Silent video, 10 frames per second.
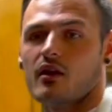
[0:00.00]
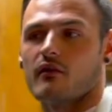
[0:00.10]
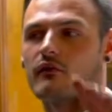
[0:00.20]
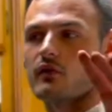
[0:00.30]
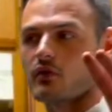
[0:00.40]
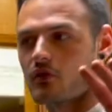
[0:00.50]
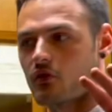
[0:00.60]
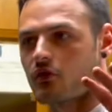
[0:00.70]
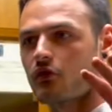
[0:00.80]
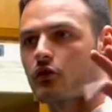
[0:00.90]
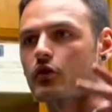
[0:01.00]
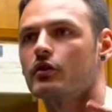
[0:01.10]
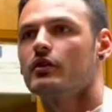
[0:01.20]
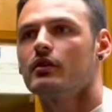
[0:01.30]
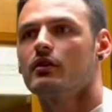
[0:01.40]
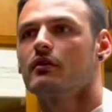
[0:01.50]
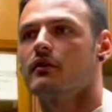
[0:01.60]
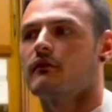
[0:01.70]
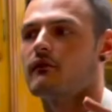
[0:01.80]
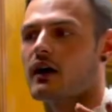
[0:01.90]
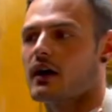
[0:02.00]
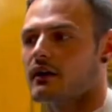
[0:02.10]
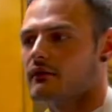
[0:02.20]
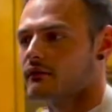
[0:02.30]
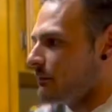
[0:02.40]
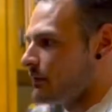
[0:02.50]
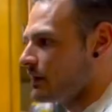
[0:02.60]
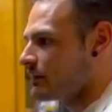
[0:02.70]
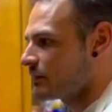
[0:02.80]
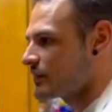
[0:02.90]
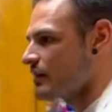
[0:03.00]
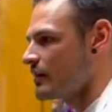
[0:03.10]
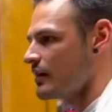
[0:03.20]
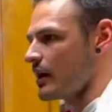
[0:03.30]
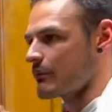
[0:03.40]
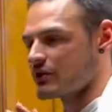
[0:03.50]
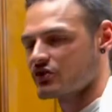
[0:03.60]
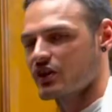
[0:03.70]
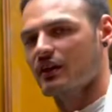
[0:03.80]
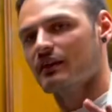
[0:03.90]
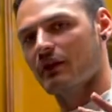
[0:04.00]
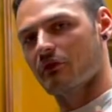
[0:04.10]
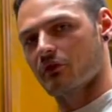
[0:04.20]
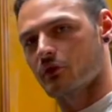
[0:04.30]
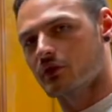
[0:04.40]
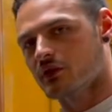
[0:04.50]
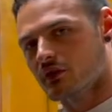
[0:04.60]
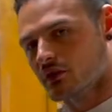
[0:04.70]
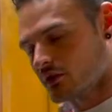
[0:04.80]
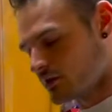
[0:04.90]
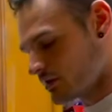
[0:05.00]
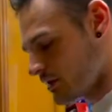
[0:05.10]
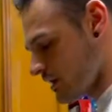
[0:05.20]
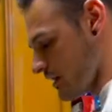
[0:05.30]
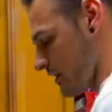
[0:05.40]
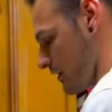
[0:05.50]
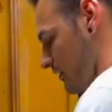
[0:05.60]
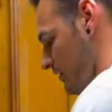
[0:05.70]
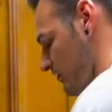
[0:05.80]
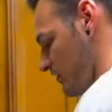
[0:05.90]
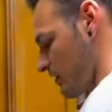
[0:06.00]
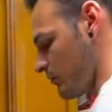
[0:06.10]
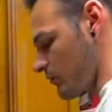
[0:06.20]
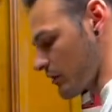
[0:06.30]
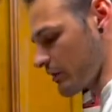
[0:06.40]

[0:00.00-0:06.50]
for 35 minutes. I'm gonna check it at 30 and see where